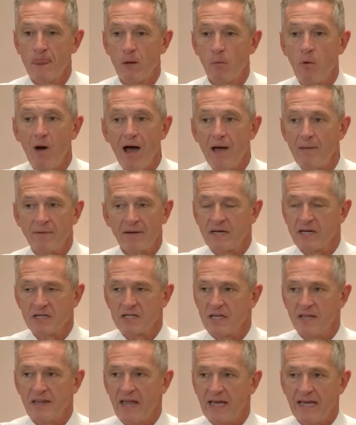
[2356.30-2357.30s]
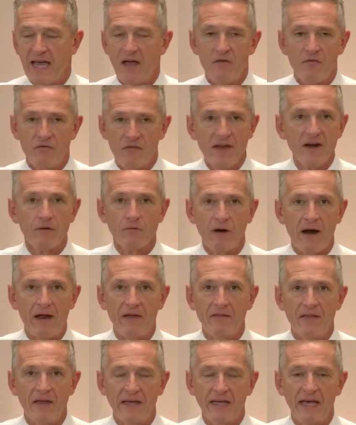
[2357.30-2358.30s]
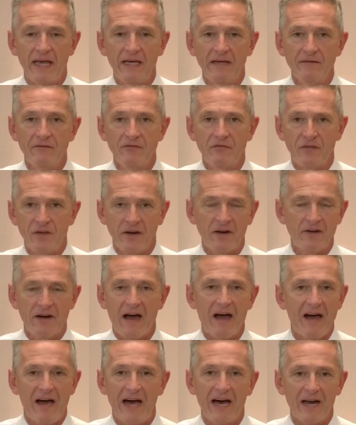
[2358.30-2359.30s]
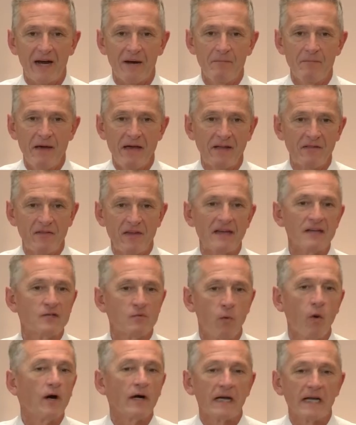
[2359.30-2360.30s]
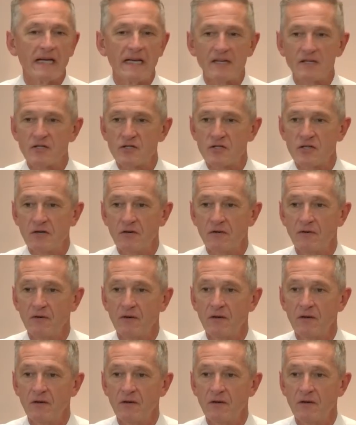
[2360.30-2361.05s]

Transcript: Why? Because then they can't think right. They can't figure out how to make things work against you.